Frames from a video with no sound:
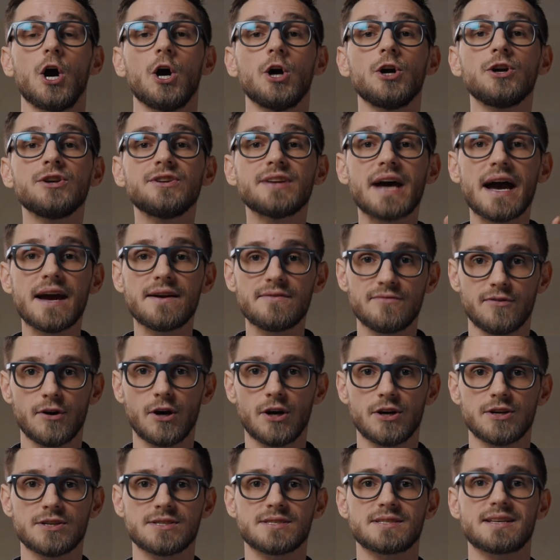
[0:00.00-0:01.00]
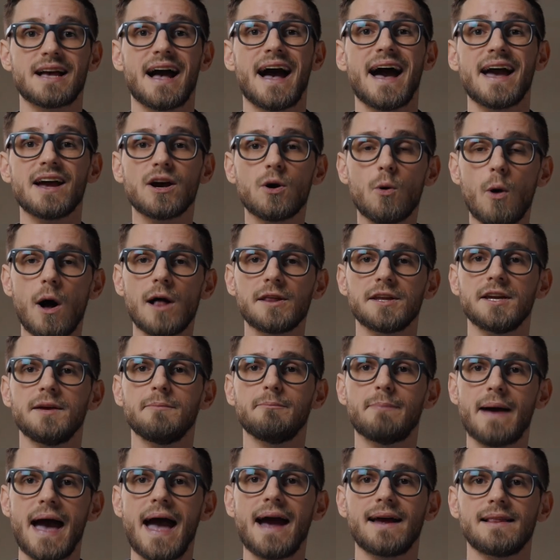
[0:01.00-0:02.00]
Earn diverse, high-quality
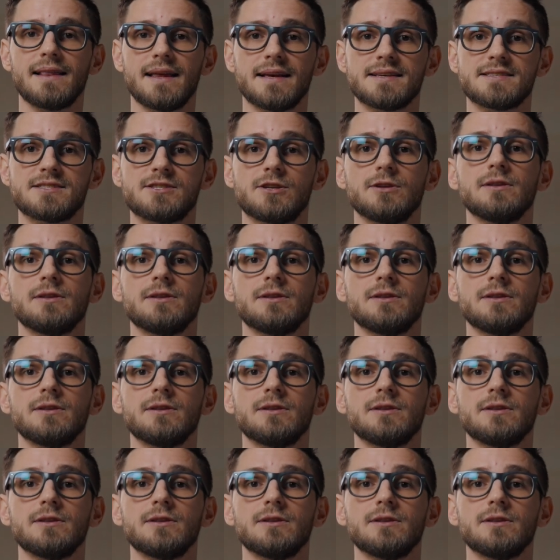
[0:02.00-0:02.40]
backlinks